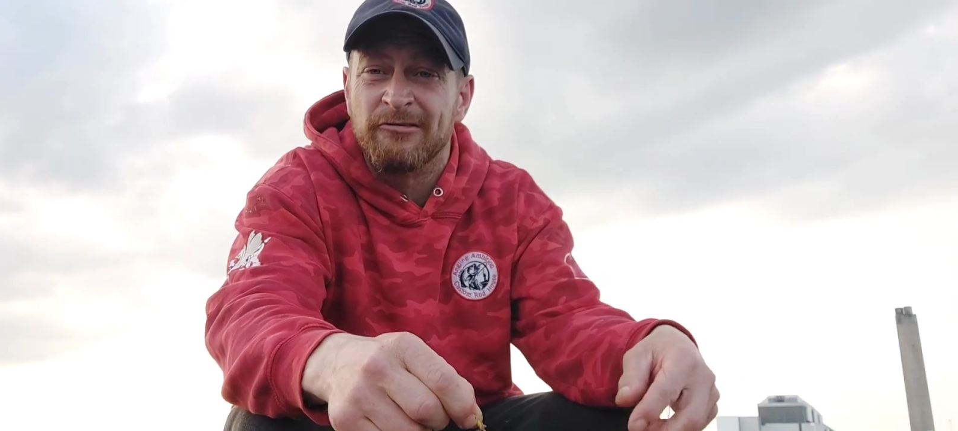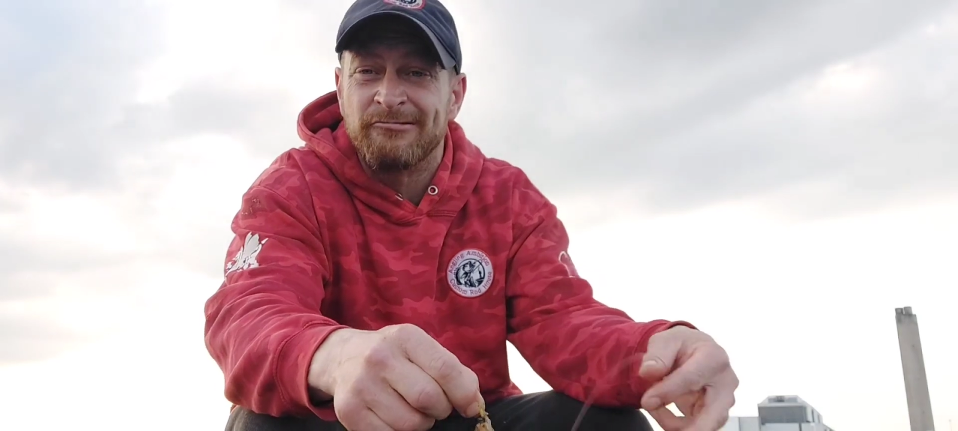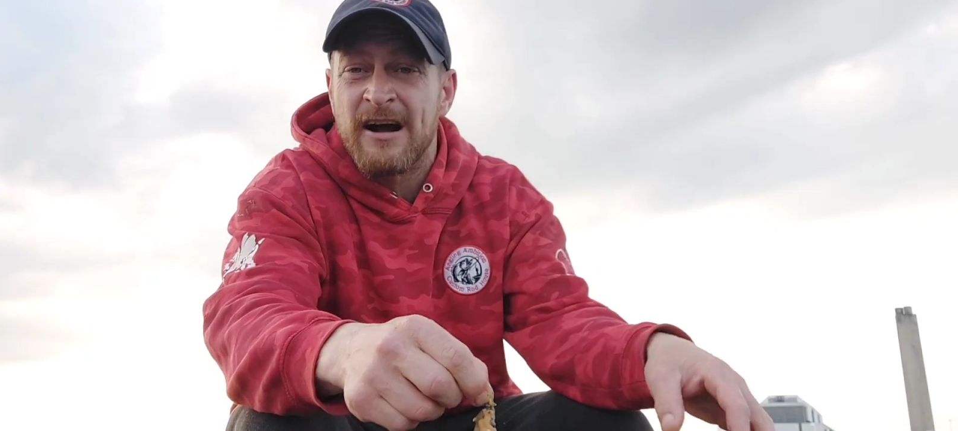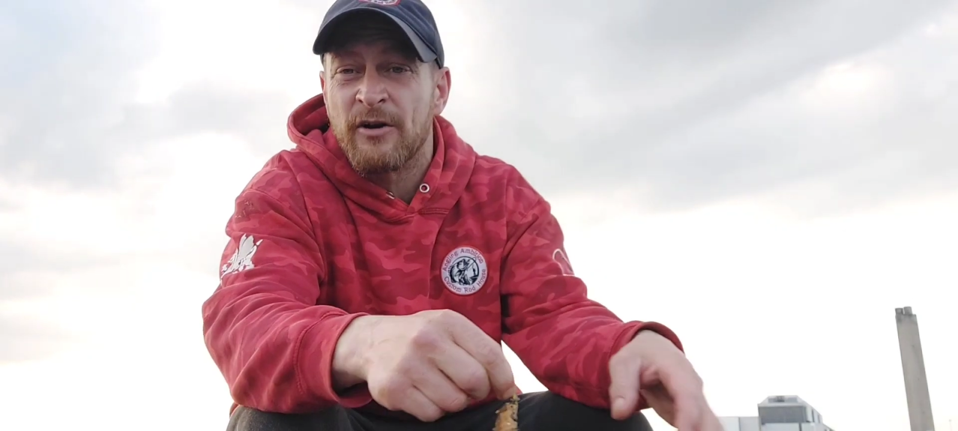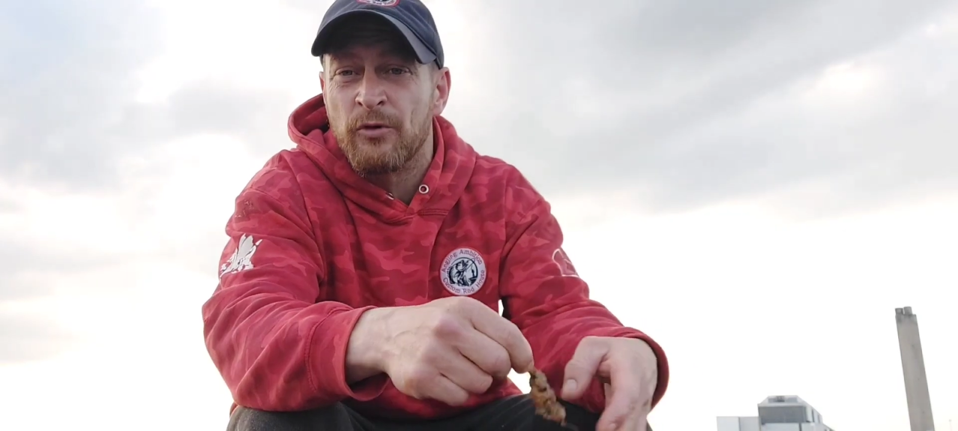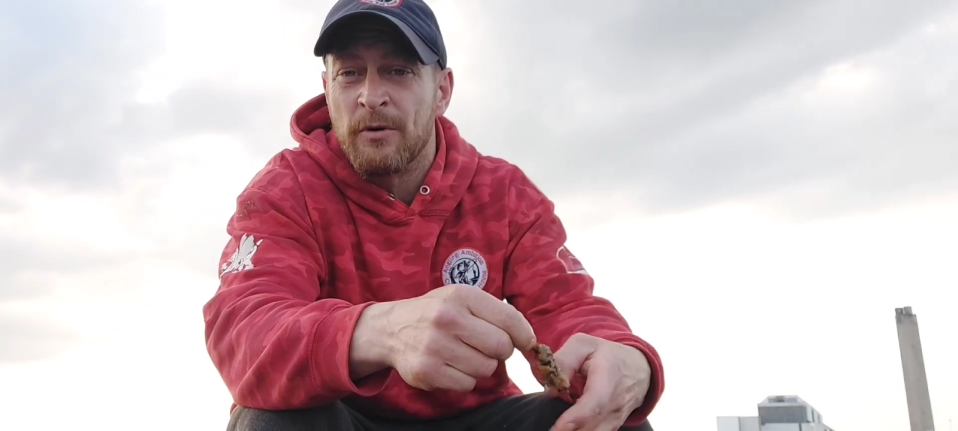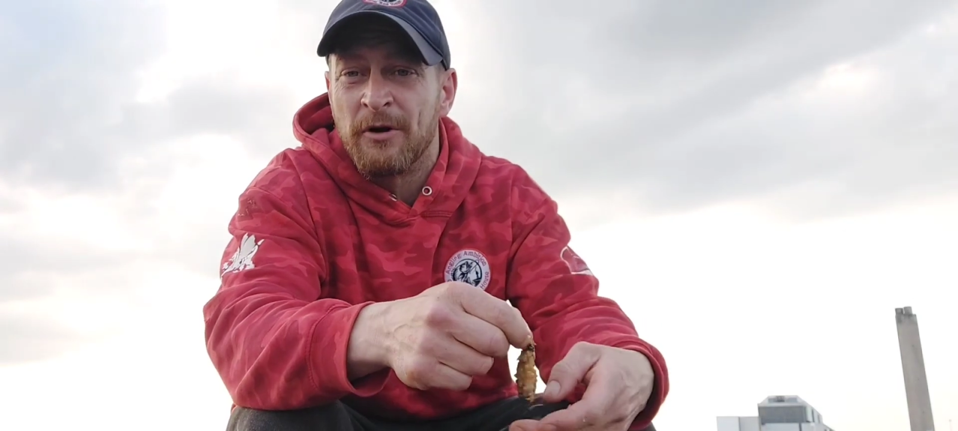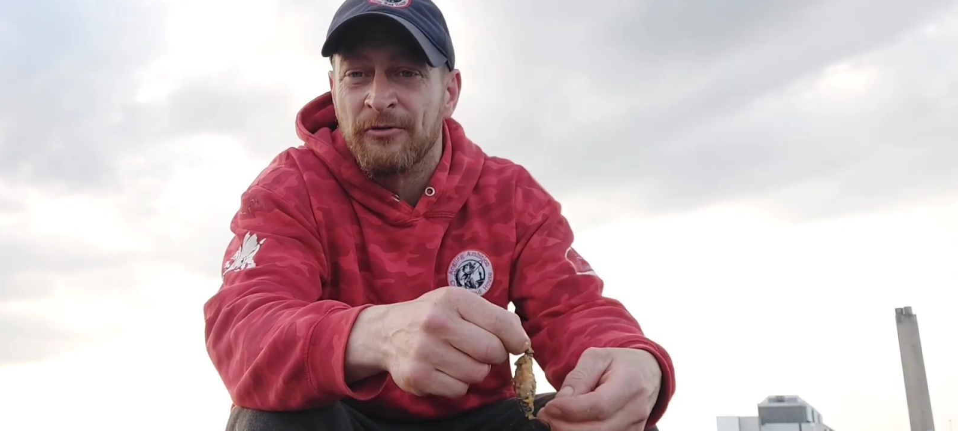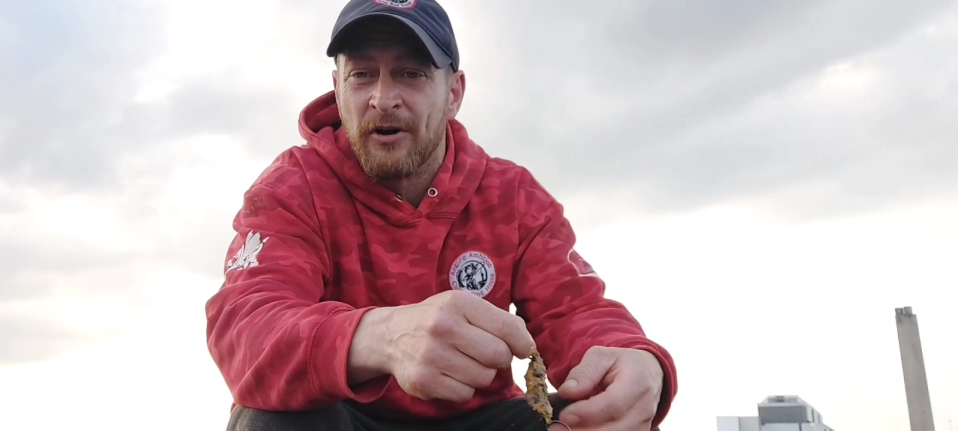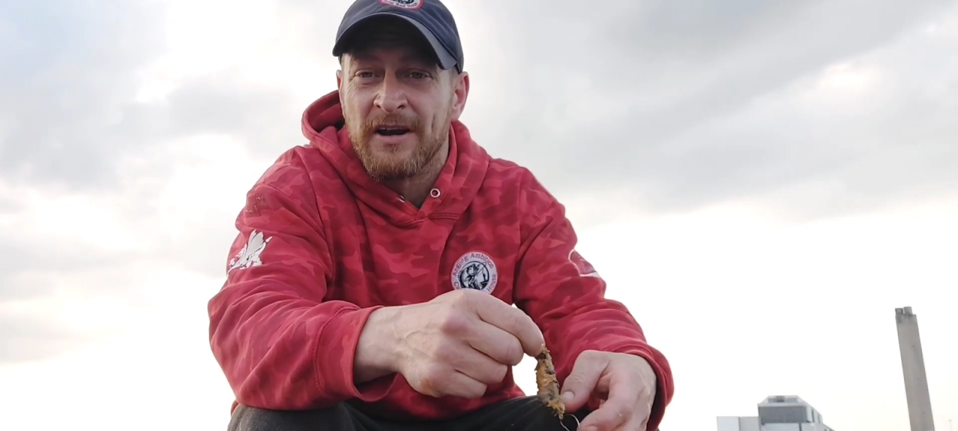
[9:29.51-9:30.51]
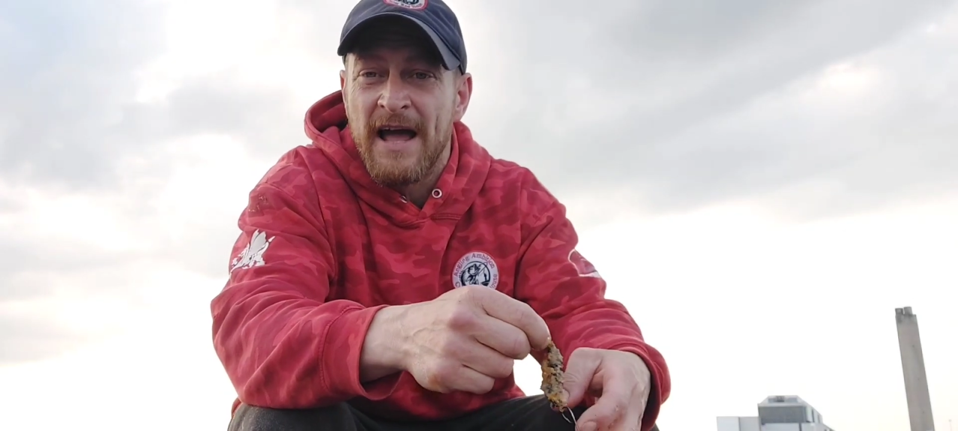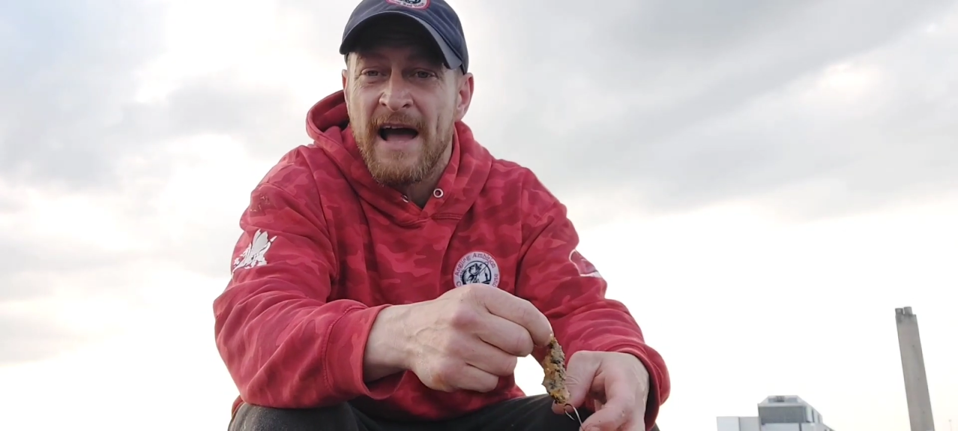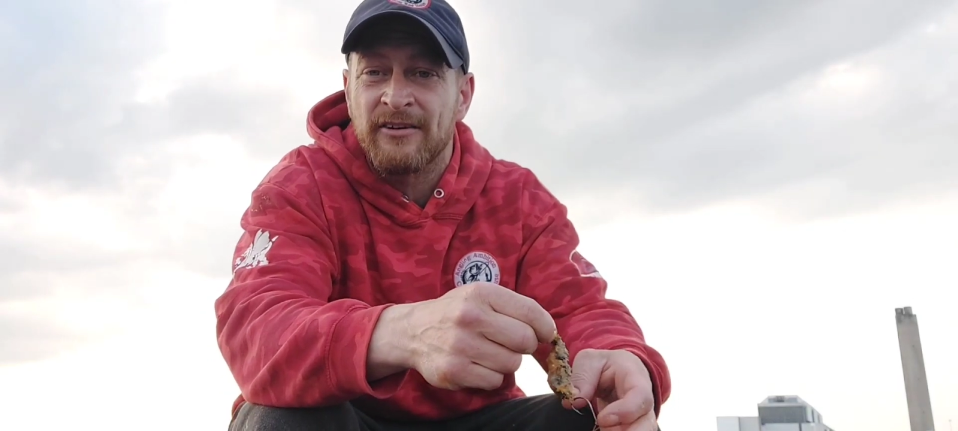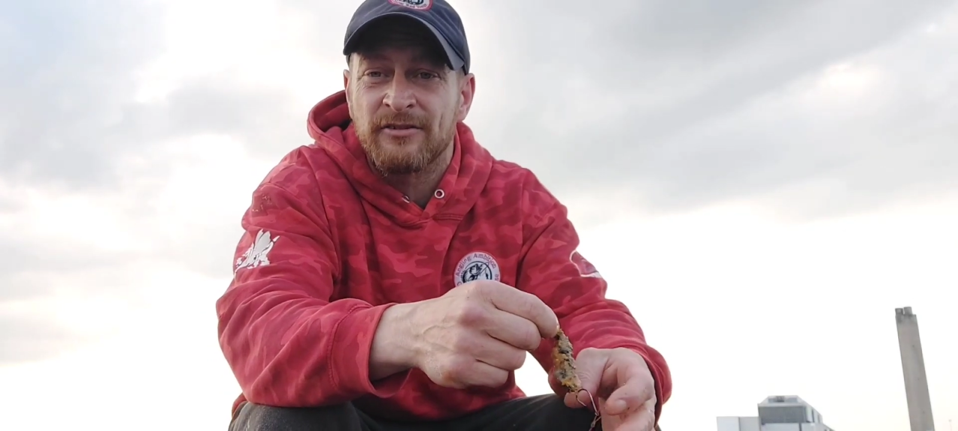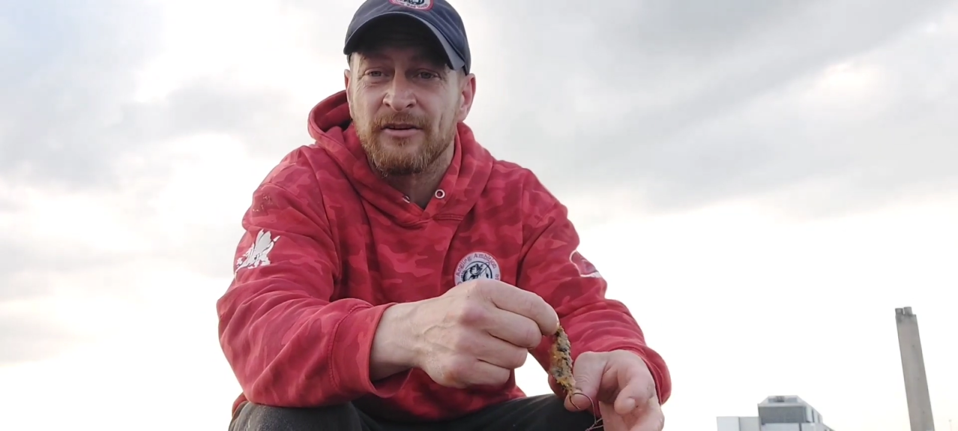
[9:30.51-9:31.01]
Ragworm I find
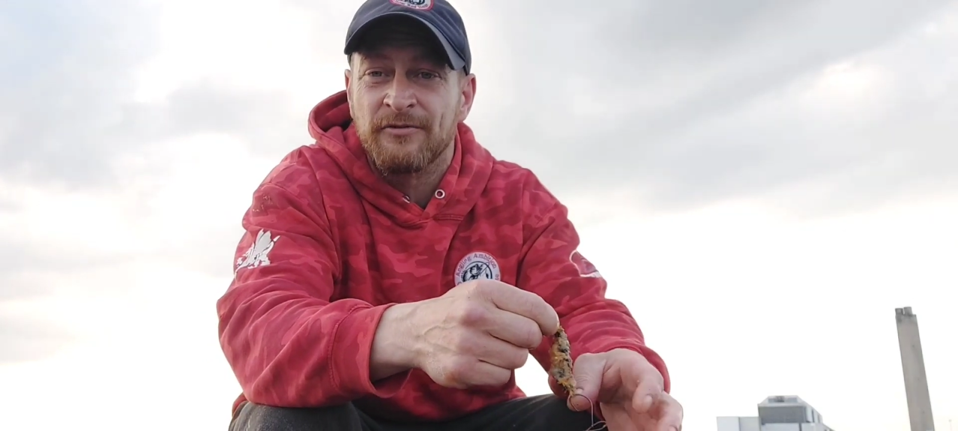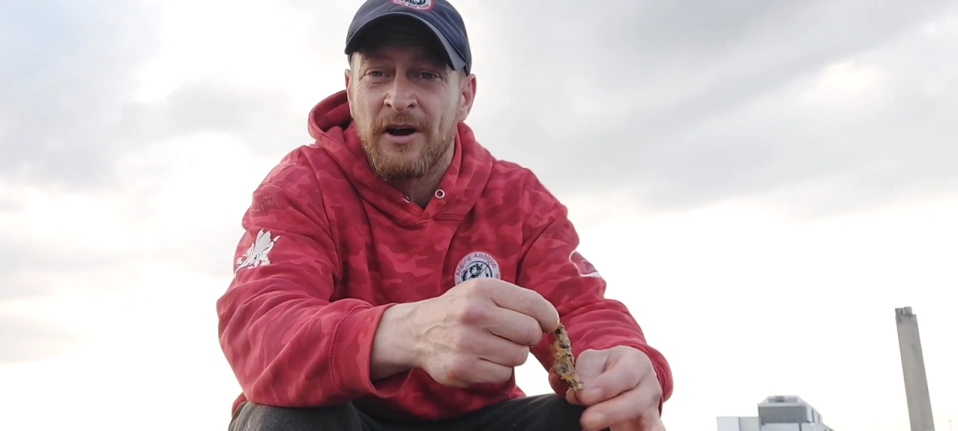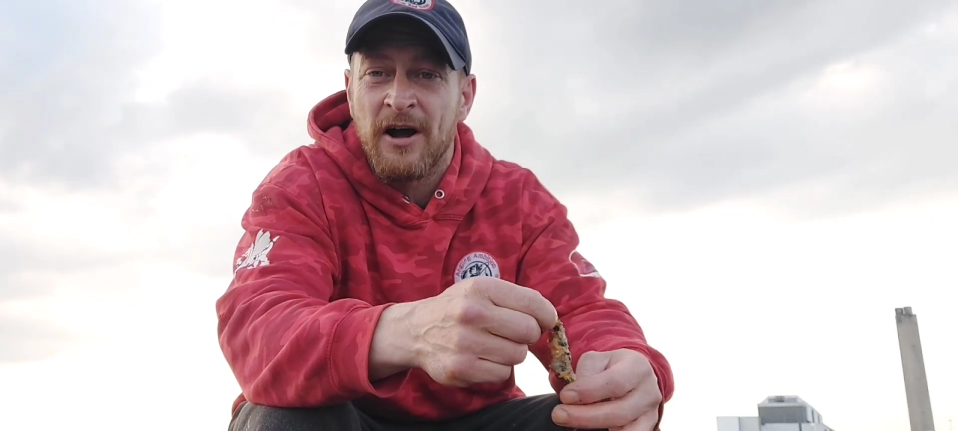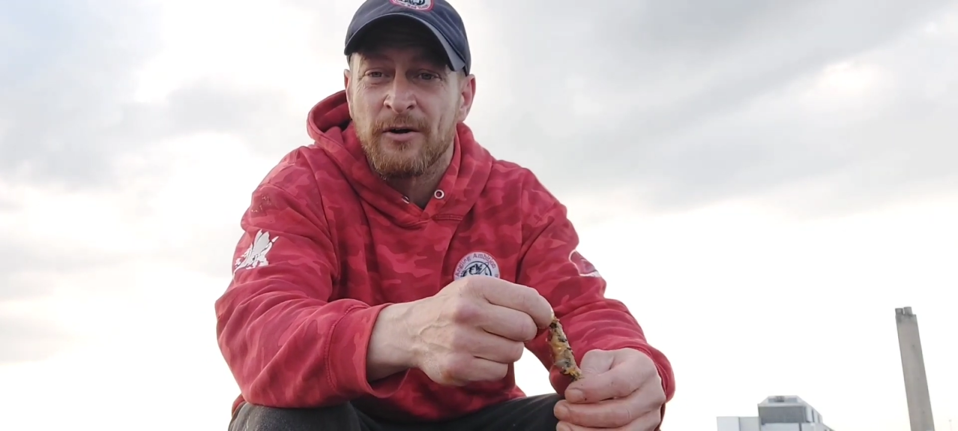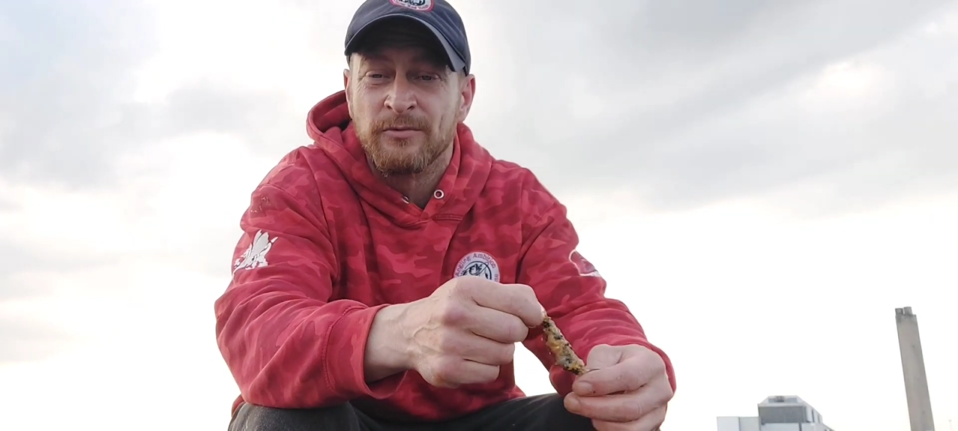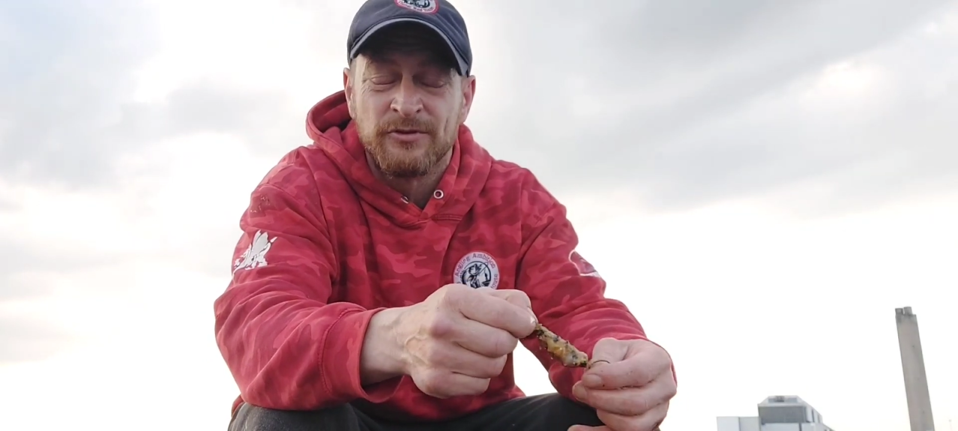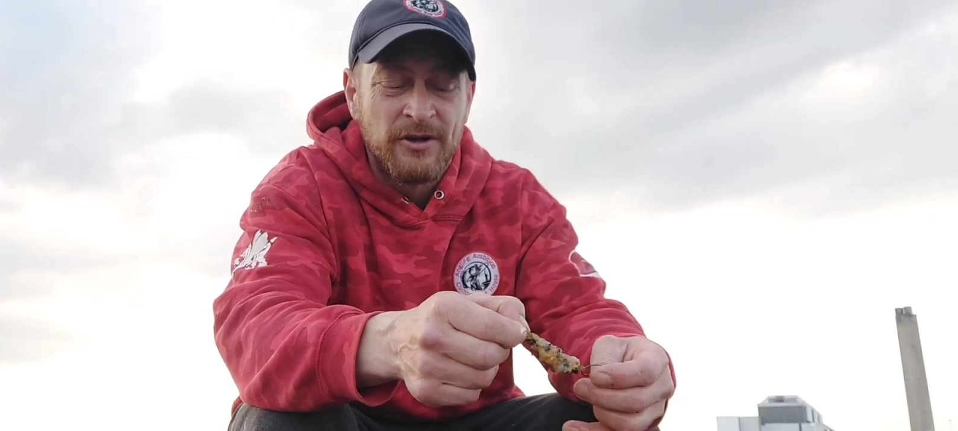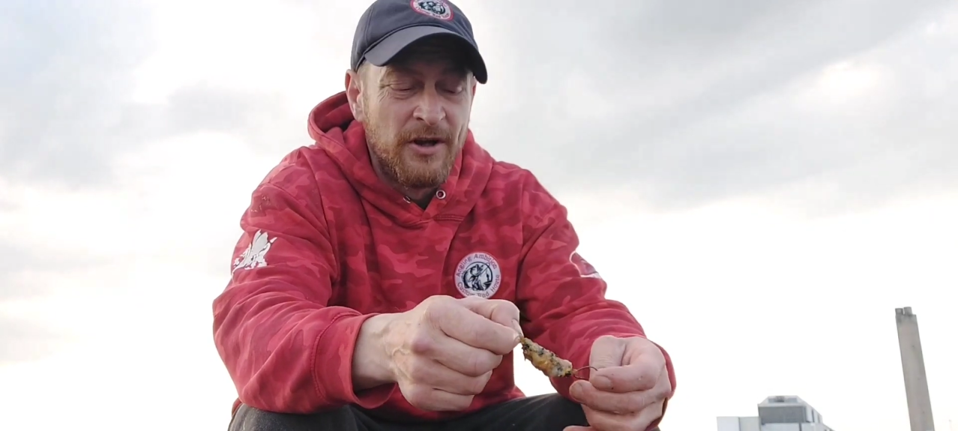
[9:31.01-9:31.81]
excellent for hounds,